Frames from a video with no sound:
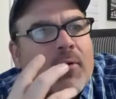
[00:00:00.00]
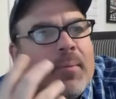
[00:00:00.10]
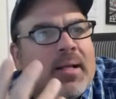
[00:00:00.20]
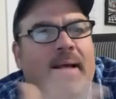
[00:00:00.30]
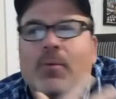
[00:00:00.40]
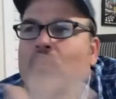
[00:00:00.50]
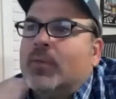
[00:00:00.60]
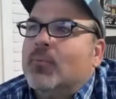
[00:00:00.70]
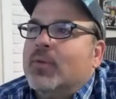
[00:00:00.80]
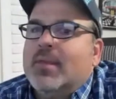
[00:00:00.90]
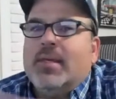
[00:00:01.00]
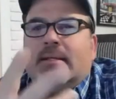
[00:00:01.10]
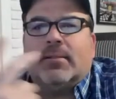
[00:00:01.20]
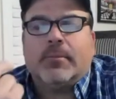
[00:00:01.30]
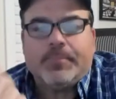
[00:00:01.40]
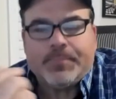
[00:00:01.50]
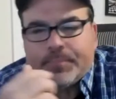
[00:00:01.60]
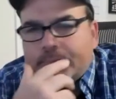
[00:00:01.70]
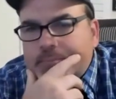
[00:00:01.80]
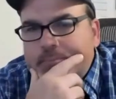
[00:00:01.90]
I mean, like with these,
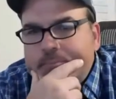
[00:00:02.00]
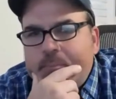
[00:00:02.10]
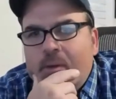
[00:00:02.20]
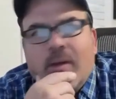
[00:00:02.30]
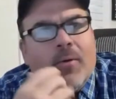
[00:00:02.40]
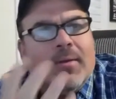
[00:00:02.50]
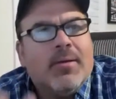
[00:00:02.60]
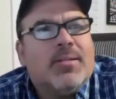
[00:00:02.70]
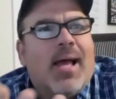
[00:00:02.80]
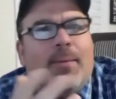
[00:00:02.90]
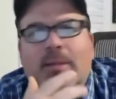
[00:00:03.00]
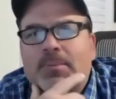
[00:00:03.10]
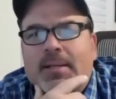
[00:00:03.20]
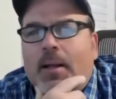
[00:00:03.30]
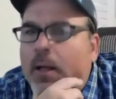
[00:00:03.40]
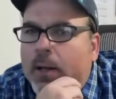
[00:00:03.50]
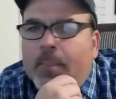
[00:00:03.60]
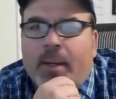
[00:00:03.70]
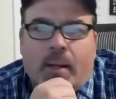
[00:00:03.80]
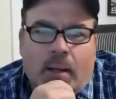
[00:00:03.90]
there's times I'm saying
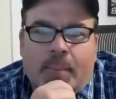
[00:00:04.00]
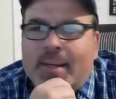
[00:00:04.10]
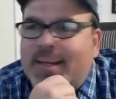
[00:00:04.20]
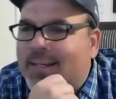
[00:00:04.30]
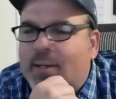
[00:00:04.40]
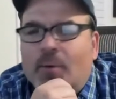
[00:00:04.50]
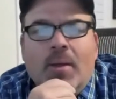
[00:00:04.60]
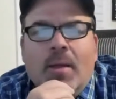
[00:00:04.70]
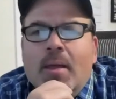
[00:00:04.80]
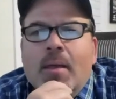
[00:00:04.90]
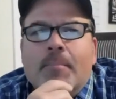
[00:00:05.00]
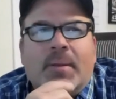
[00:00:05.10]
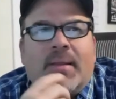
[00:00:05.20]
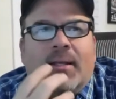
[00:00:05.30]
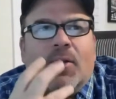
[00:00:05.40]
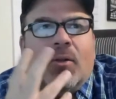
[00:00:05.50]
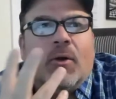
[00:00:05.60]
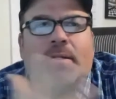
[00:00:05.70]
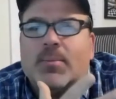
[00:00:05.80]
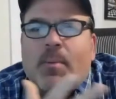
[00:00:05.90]
and but then you look
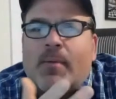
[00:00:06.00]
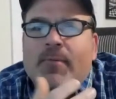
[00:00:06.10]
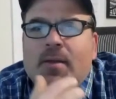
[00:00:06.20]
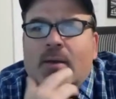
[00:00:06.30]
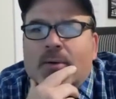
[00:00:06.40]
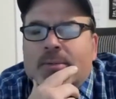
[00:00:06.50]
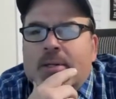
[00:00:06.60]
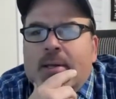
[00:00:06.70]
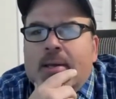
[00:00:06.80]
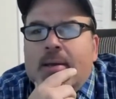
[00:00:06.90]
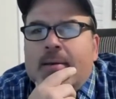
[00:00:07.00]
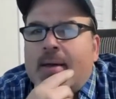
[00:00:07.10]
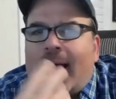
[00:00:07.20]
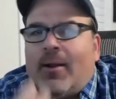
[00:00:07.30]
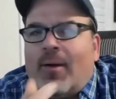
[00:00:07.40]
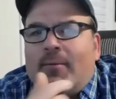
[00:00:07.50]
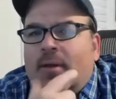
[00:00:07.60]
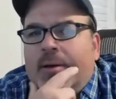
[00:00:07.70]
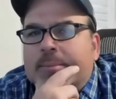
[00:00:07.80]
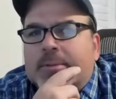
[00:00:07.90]
at some of my videos, I don't have any
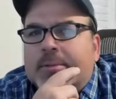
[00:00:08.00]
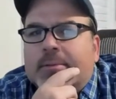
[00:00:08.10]
ums.